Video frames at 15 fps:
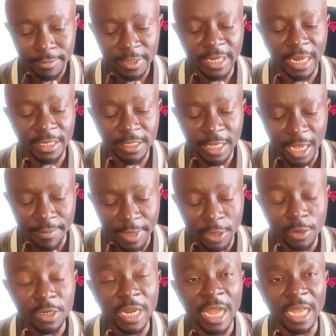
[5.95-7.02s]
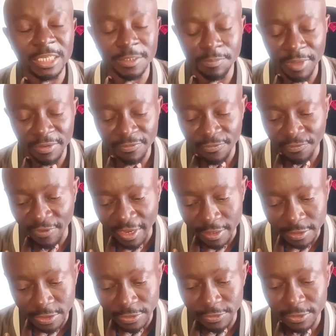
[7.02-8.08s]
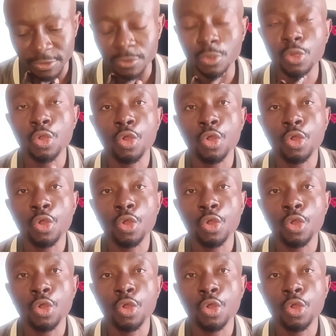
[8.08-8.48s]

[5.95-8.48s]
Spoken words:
that Cameroon has been faced